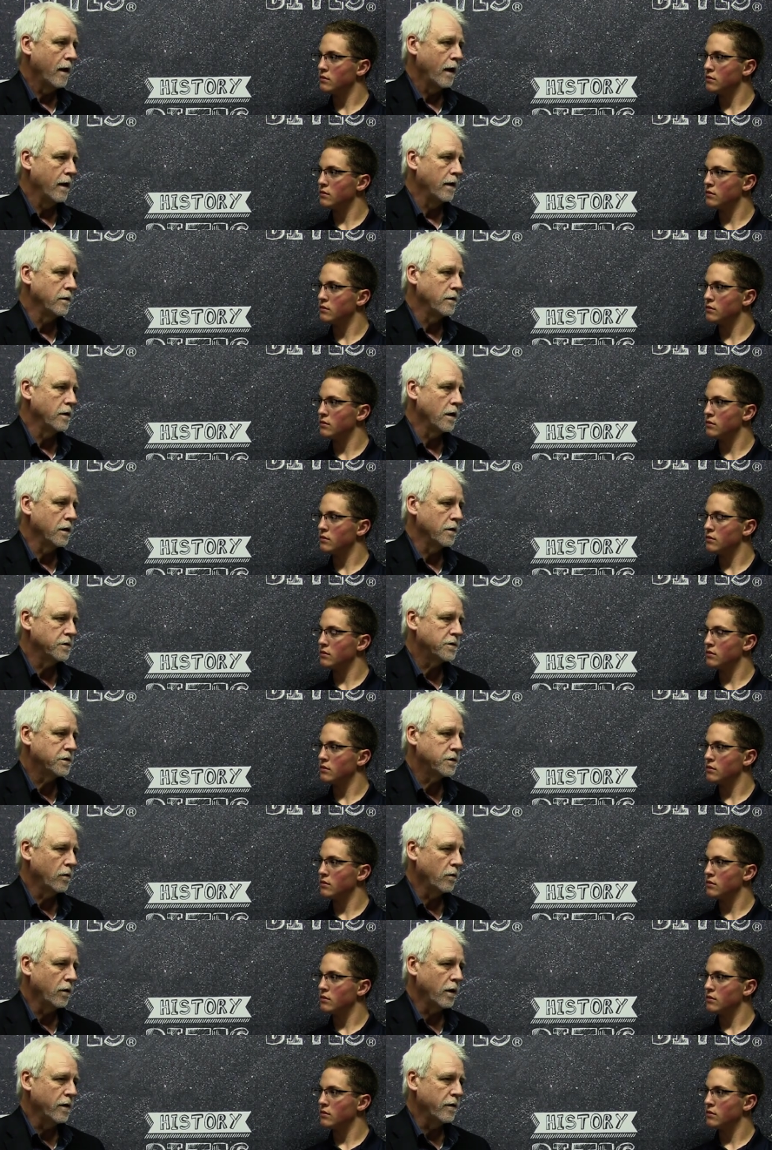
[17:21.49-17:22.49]
Speaker 1: and uh,
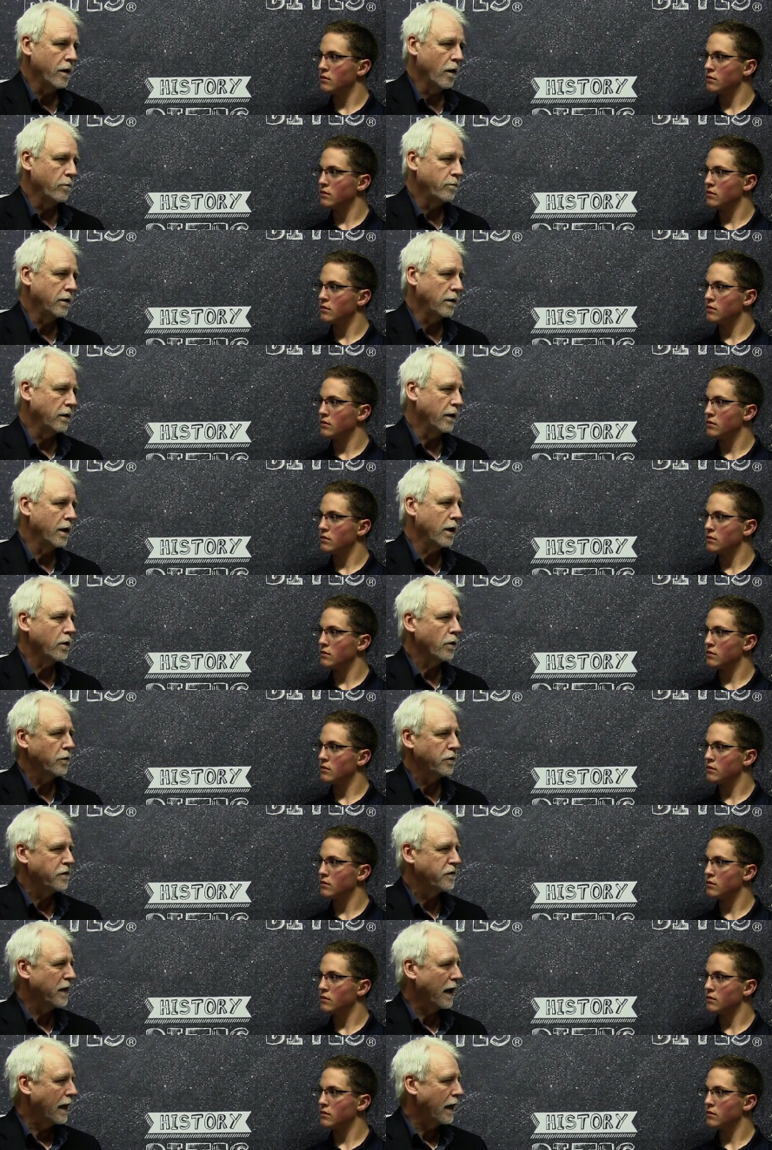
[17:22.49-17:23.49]
certainly their political
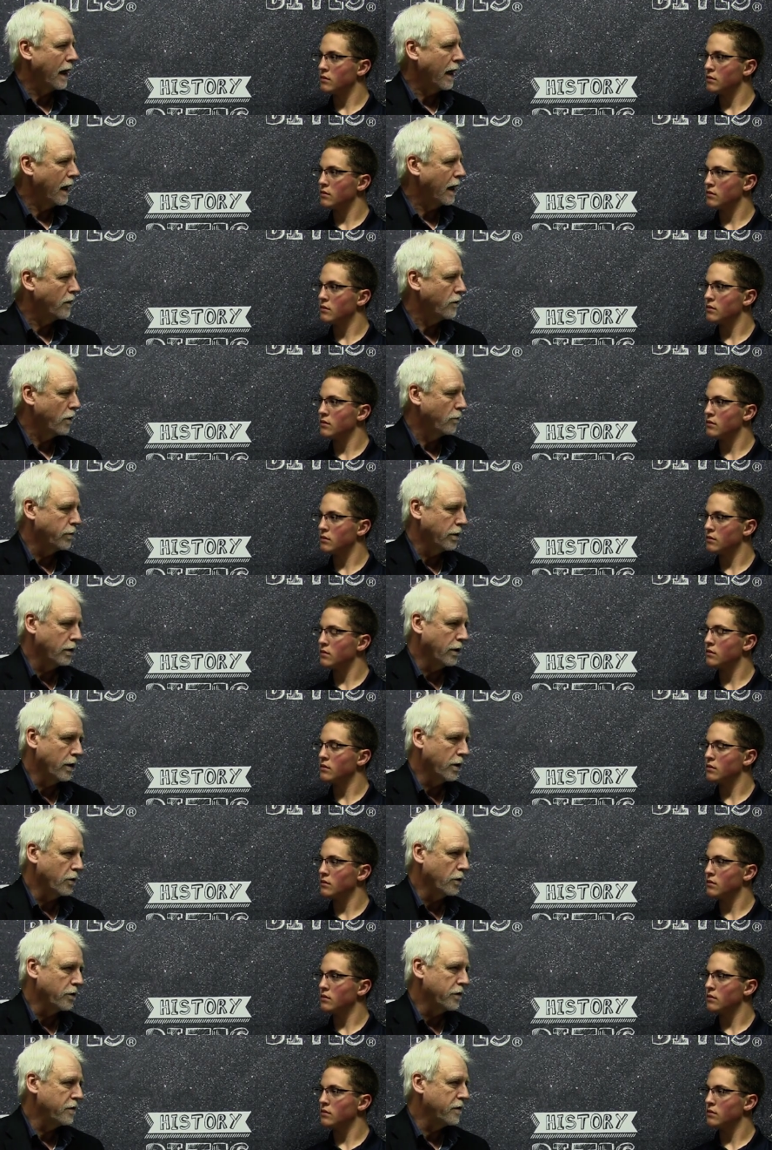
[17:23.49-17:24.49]
thinking and their
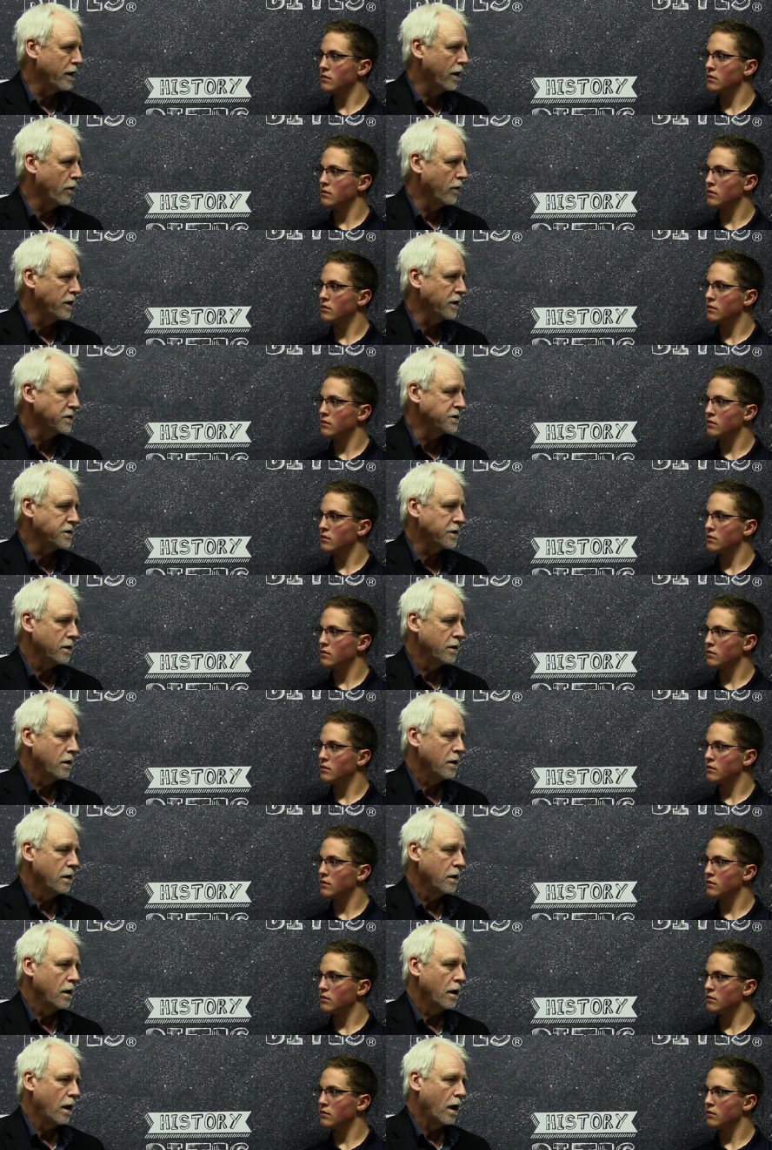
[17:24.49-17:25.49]
political theories
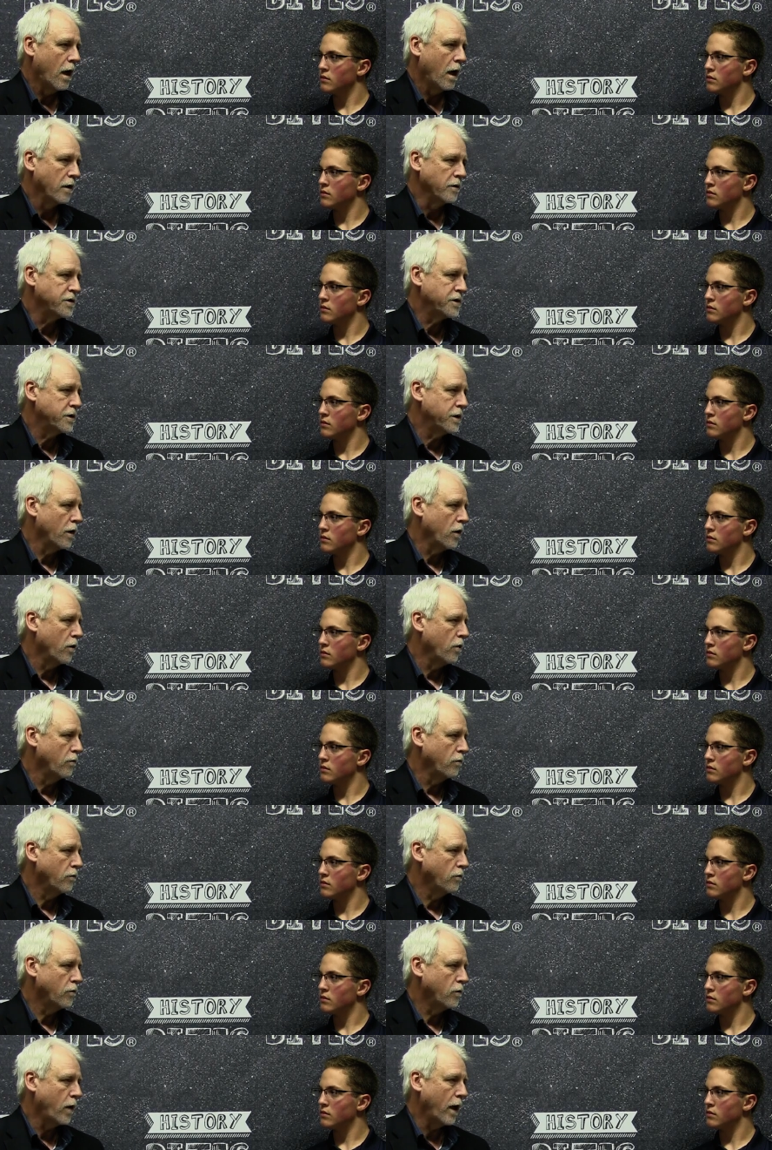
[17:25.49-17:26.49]
are still
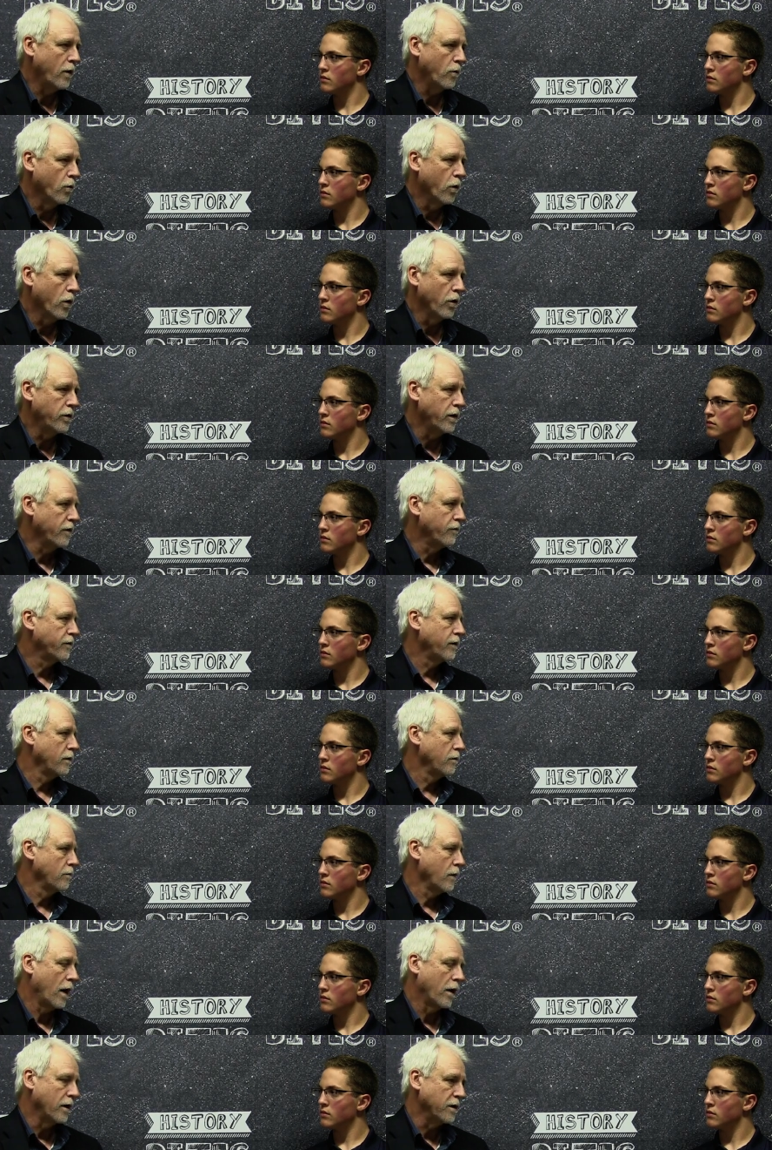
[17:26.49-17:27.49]
quite worthy of
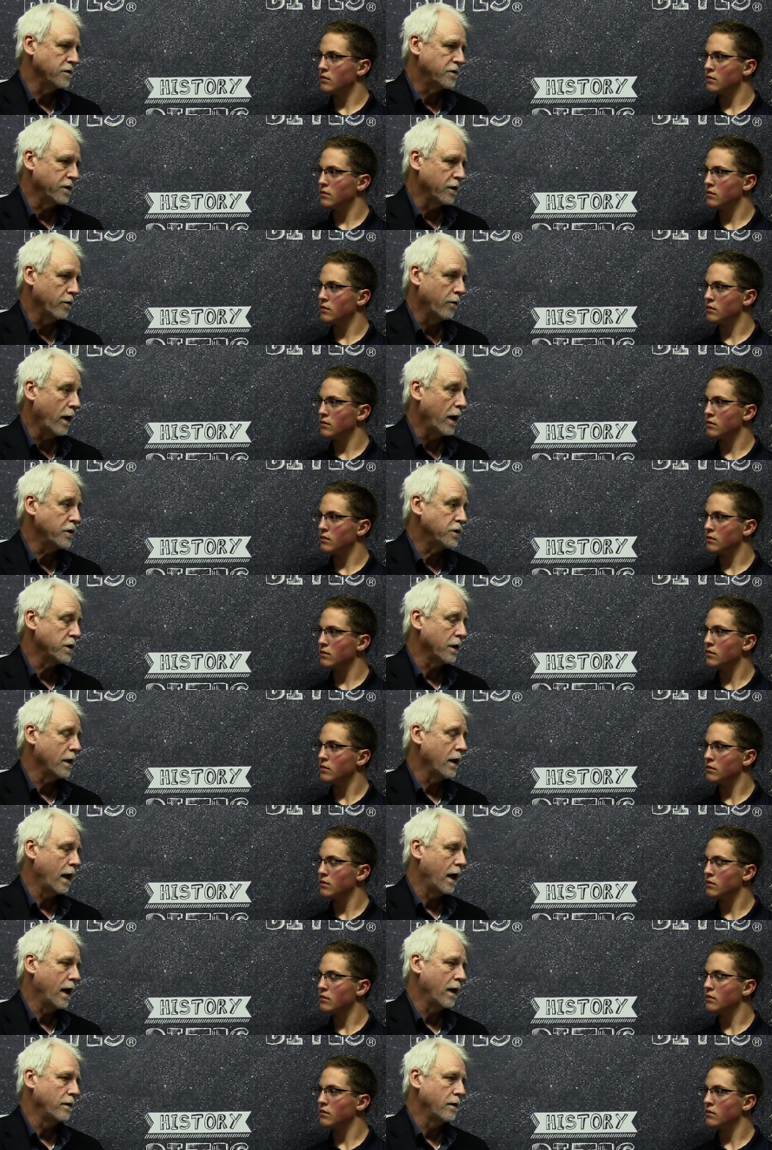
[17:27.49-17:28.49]
our consideration,
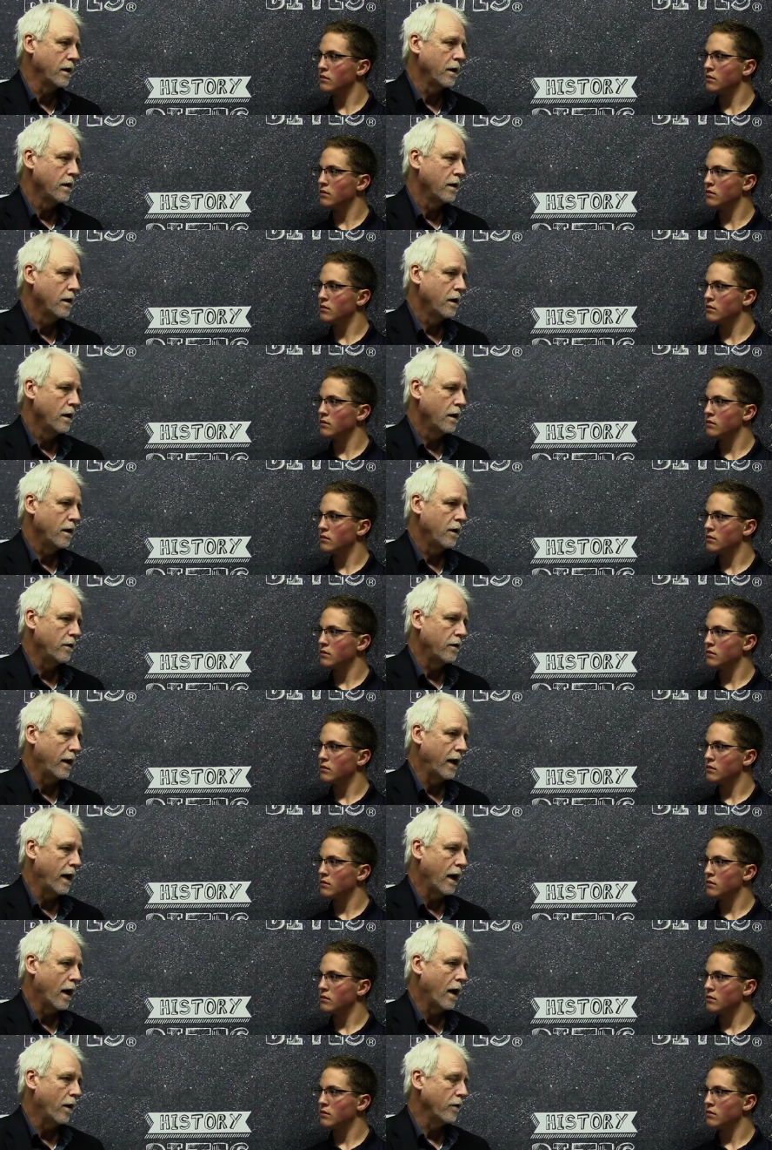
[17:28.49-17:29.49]
and
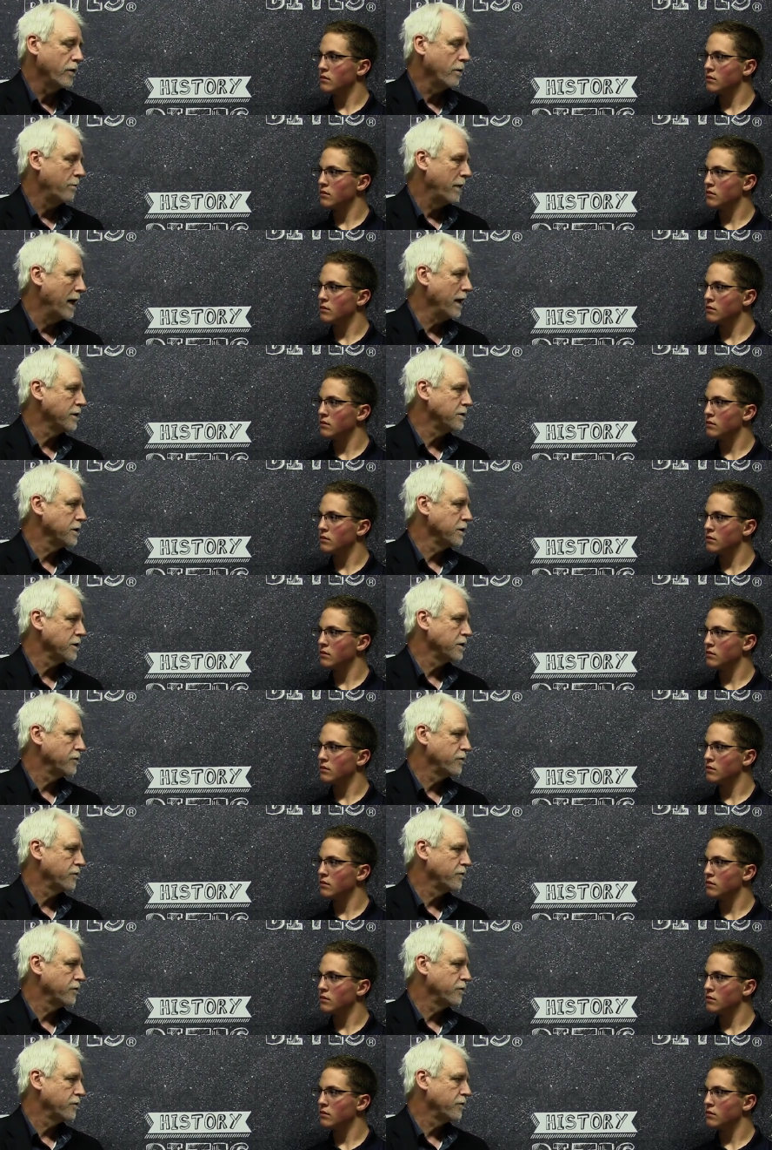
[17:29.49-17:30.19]
they are the basis